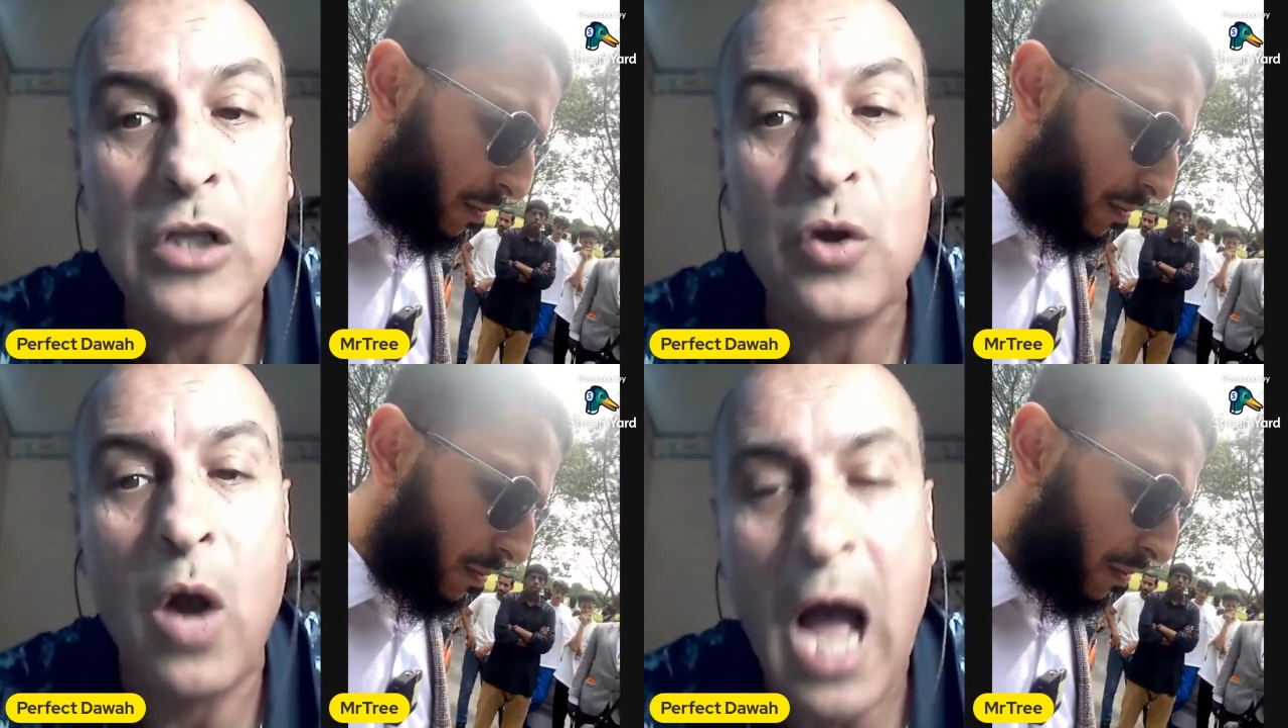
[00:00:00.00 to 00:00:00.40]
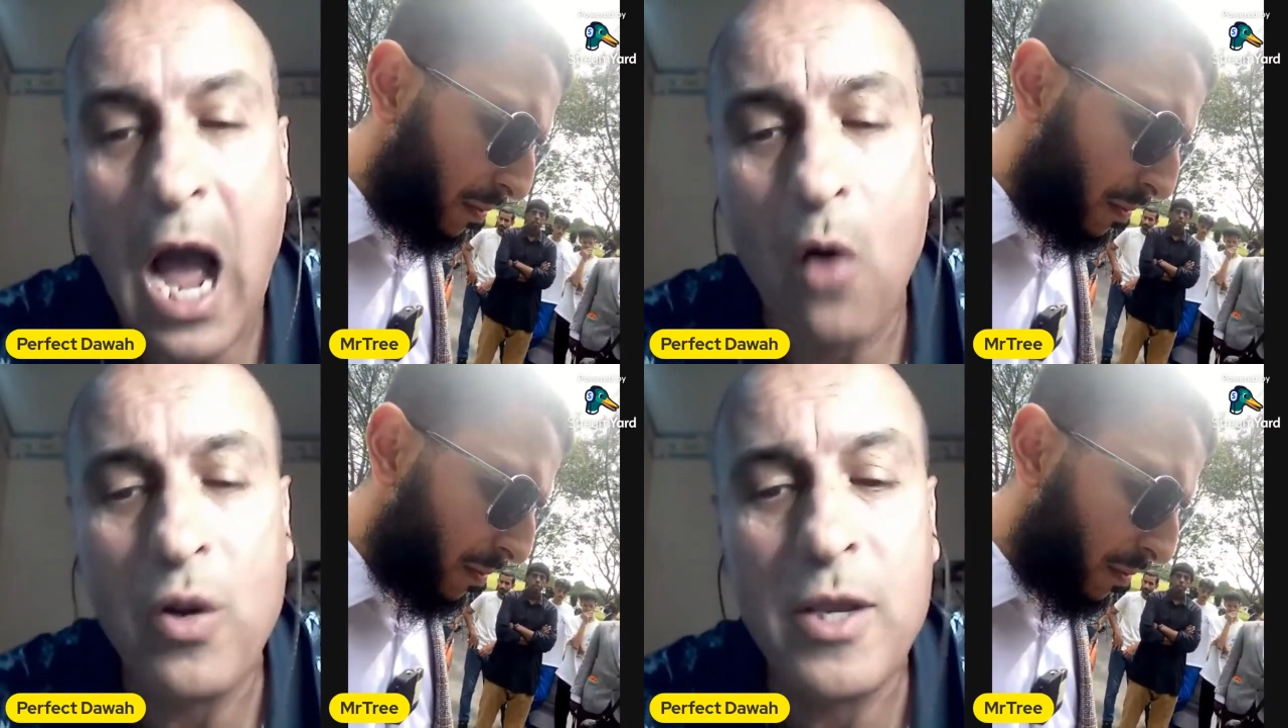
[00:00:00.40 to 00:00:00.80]
So
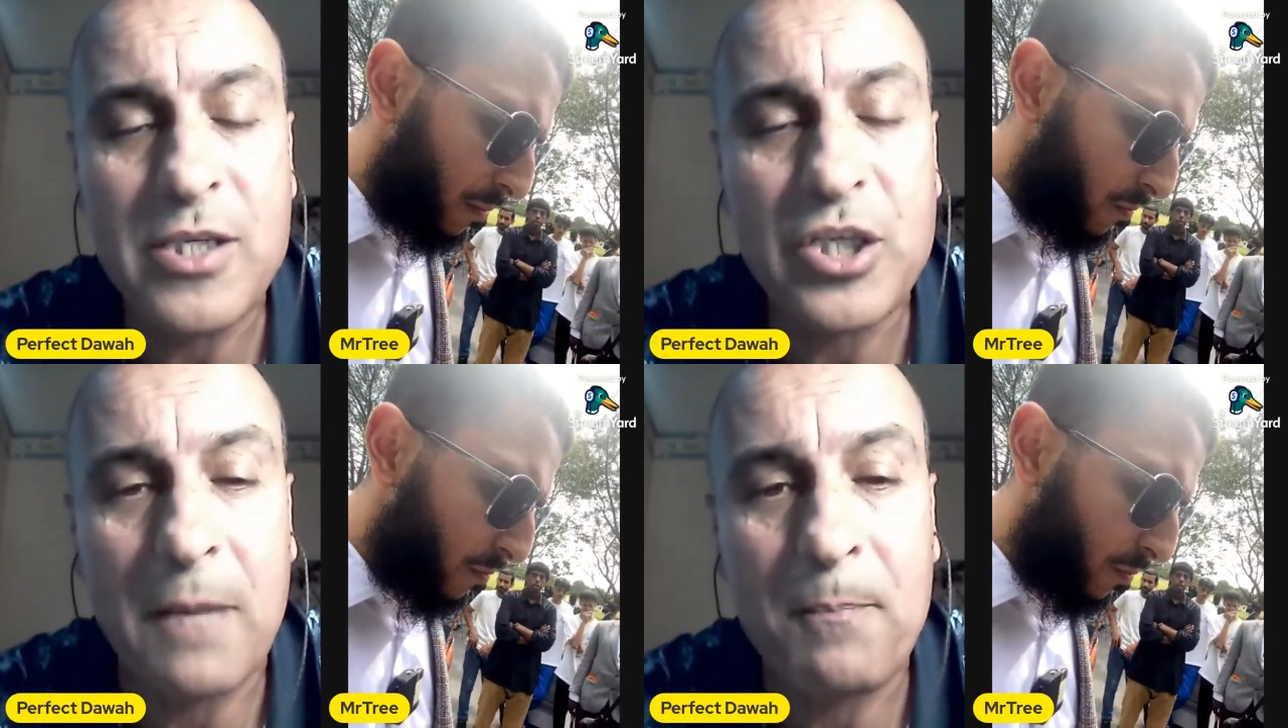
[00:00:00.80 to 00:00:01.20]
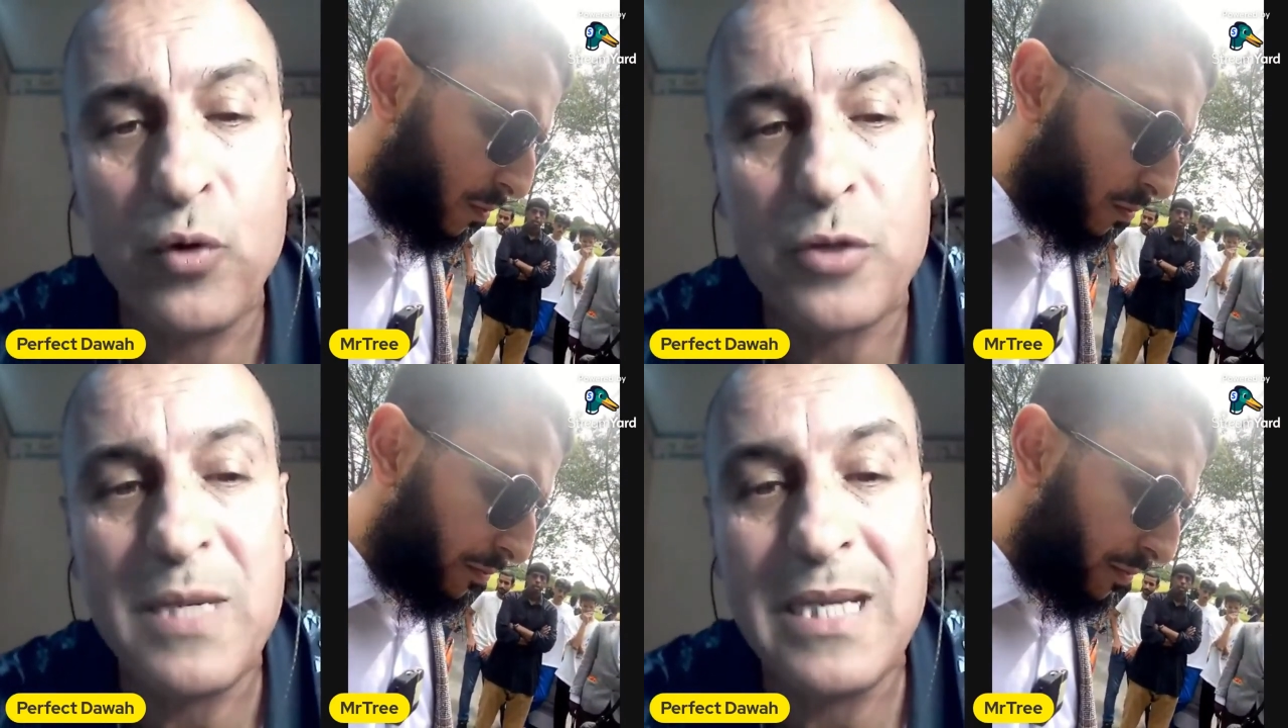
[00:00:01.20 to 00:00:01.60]
how he can
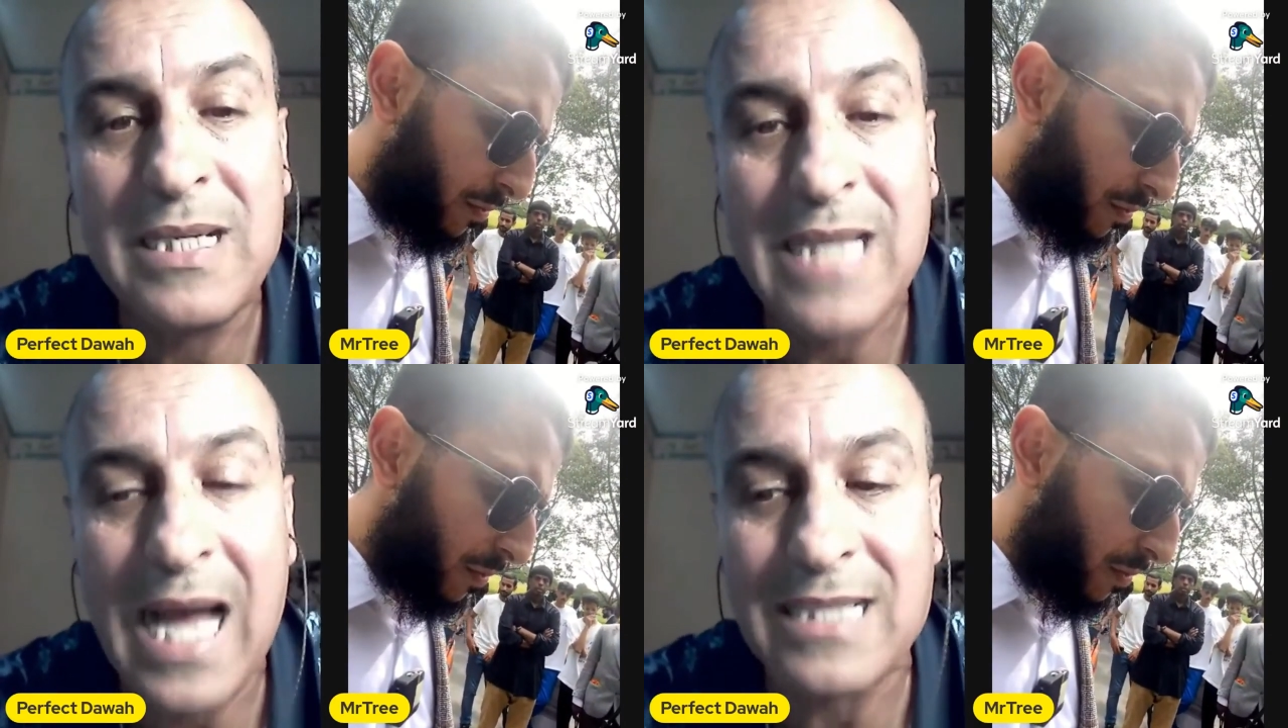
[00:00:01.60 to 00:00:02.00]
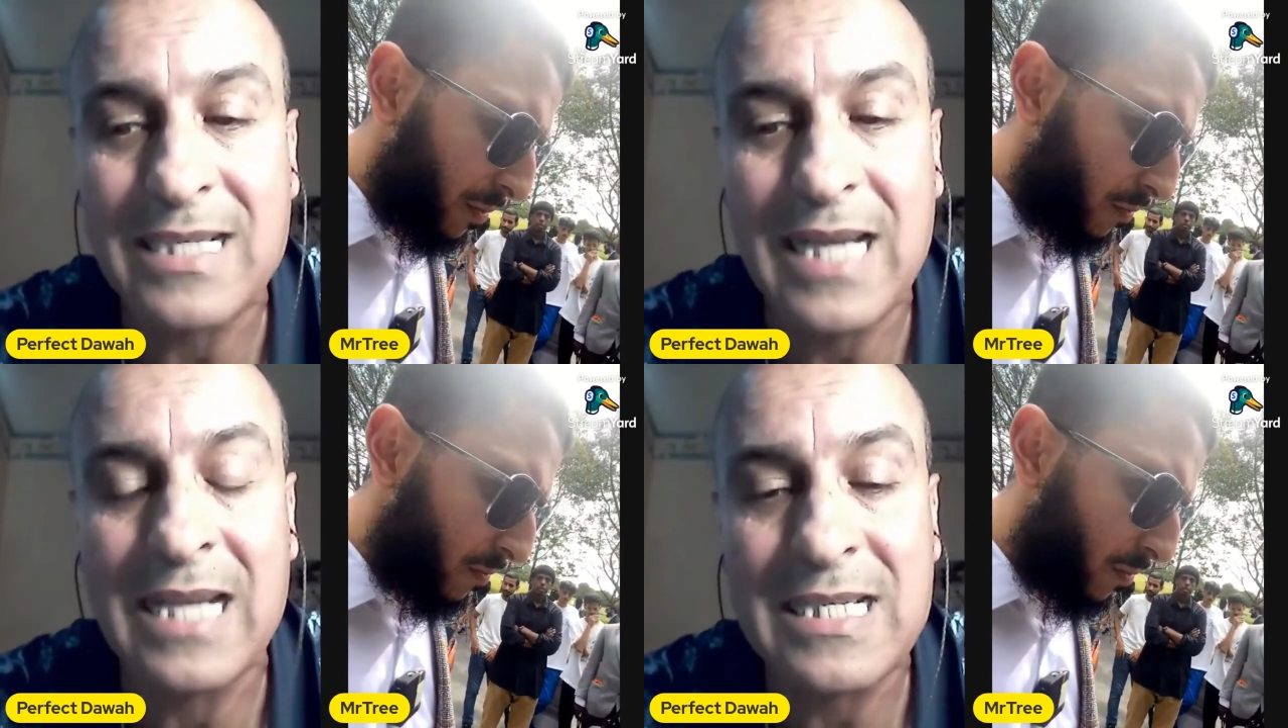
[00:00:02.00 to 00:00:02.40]
put me in
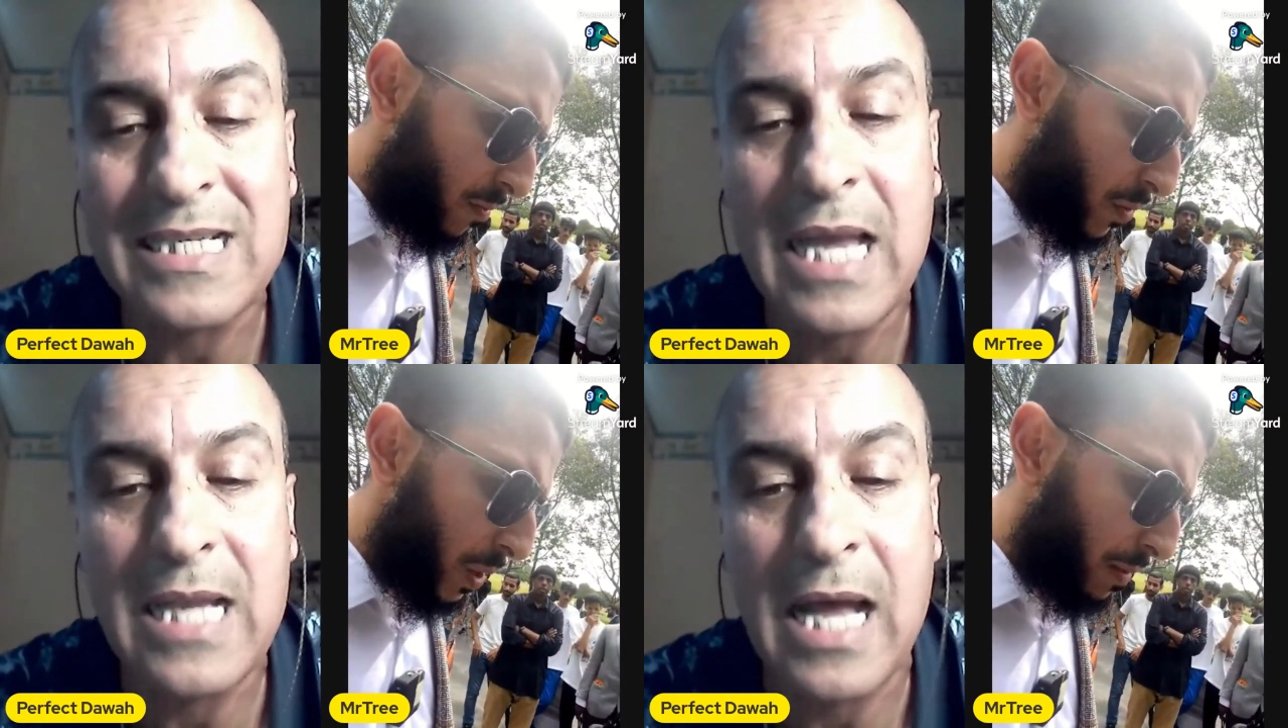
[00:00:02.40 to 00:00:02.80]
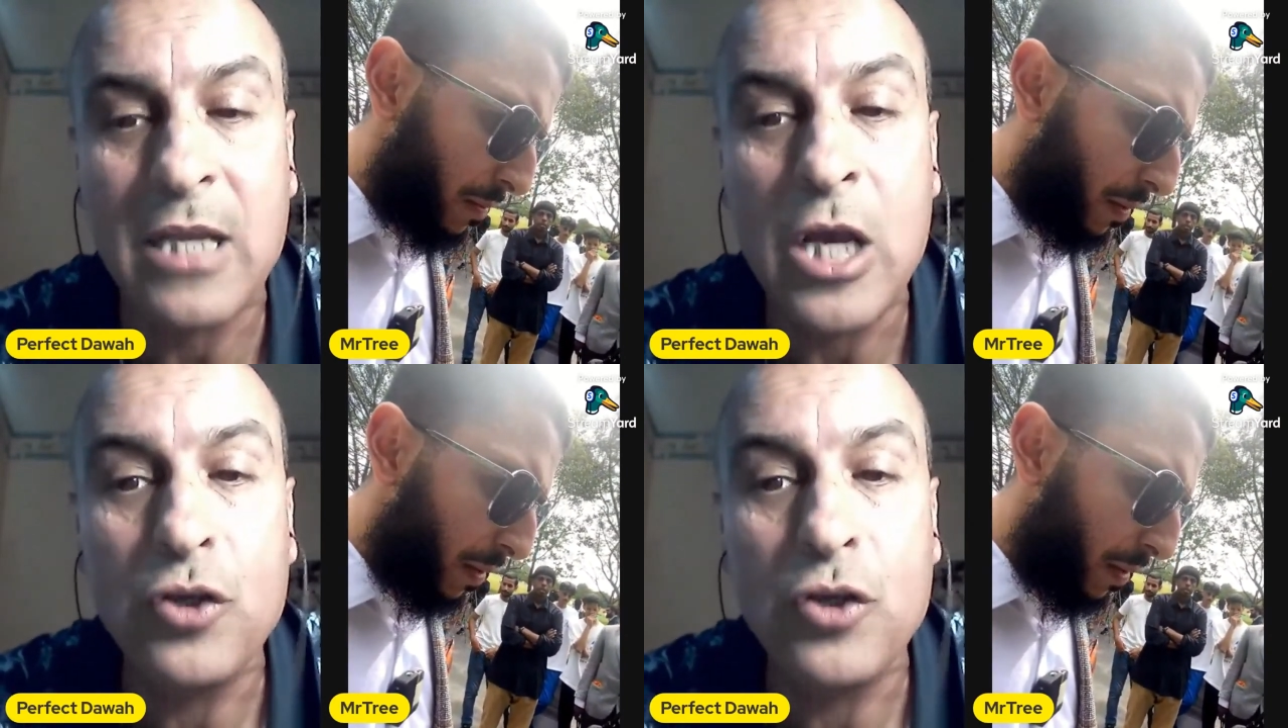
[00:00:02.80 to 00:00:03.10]
task and say that